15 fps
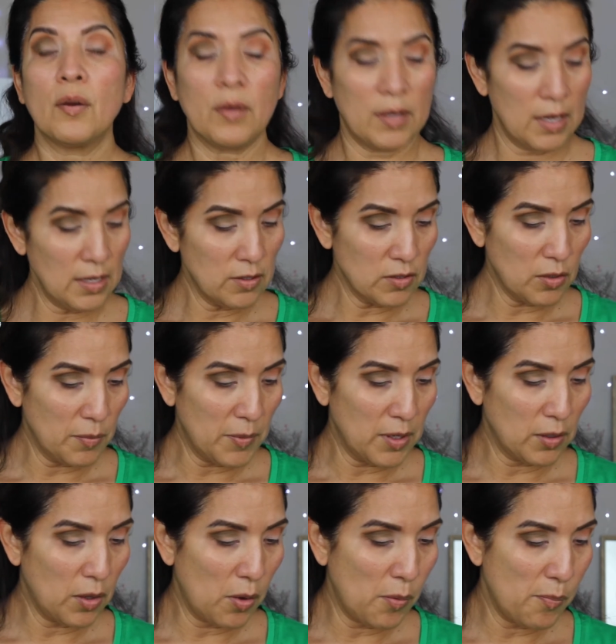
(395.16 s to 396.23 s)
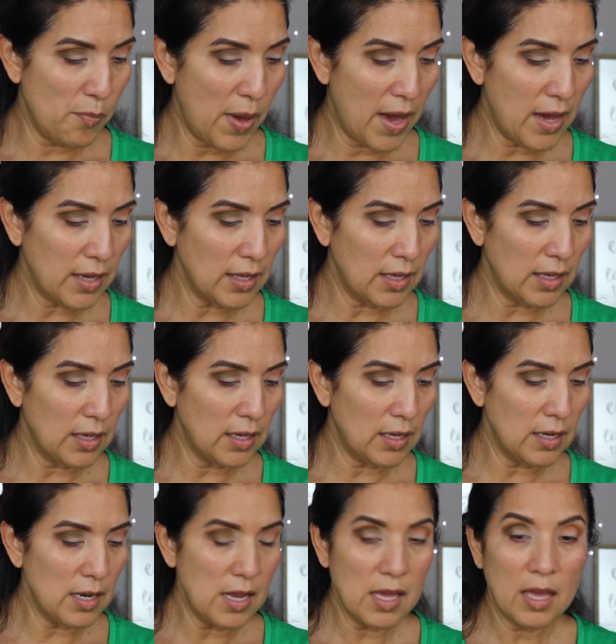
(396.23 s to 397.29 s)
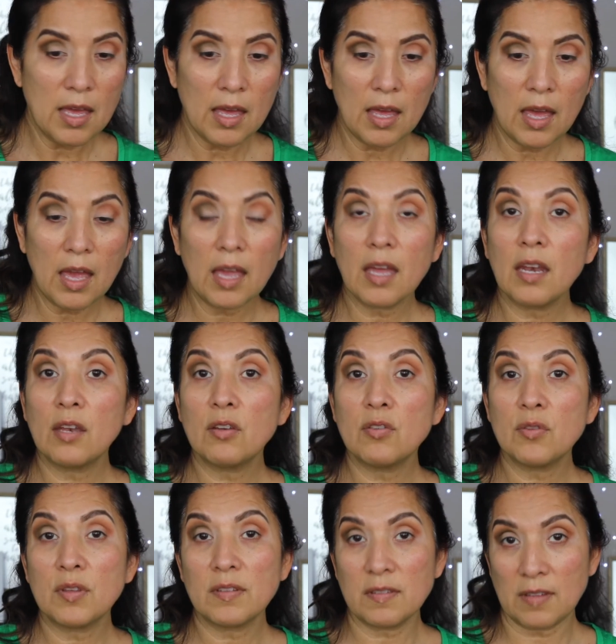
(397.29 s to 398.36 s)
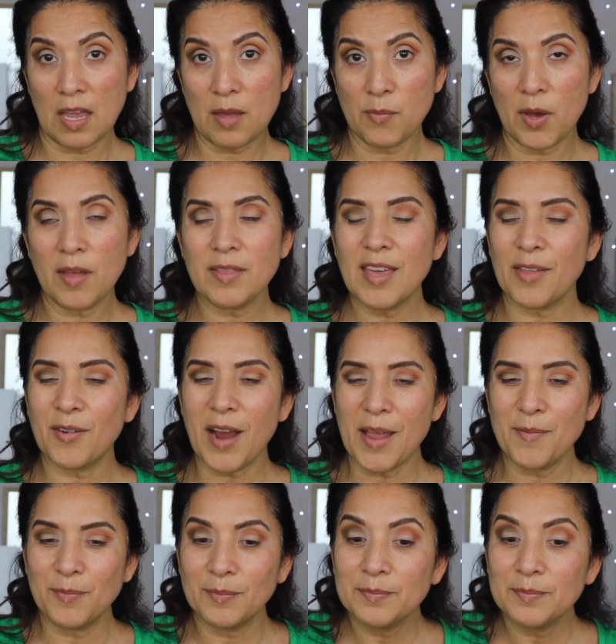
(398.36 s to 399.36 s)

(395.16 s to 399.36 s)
Okay, so I'm going to go back in and do the same on the other eye.